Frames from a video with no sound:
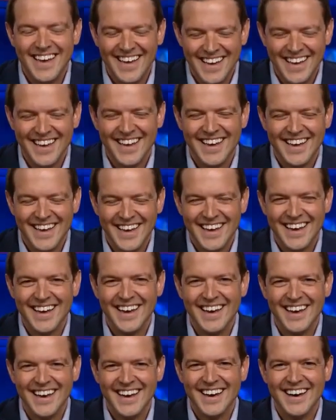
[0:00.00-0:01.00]

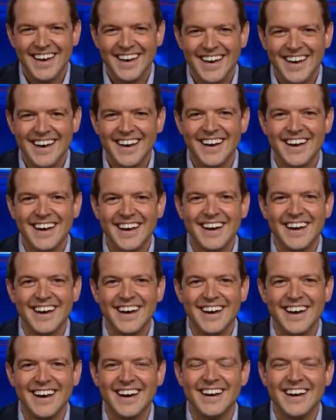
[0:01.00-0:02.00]

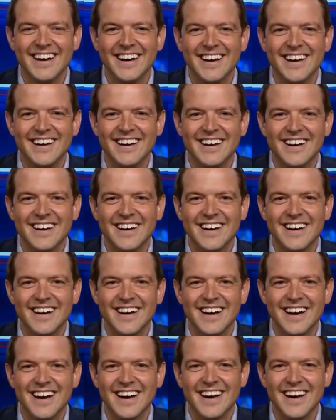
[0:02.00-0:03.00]

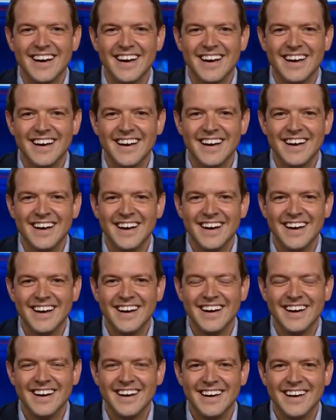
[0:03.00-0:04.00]

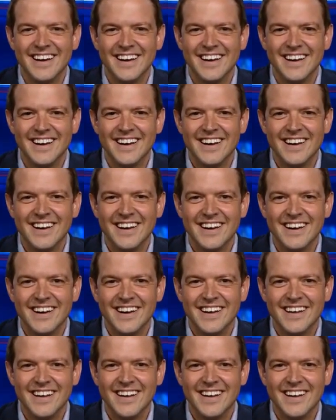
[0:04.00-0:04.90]
No words are spoken by the person on screen.